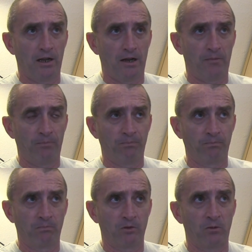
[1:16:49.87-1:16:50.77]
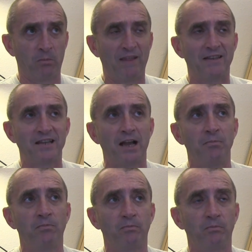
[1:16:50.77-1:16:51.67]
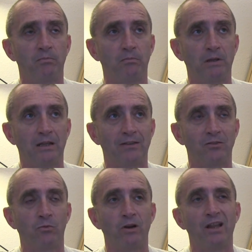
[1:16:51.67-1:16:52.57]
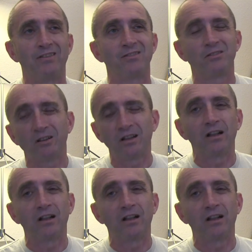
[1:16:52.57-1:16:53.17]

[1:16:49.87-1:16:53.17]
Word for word: Um, so by the time it's re it's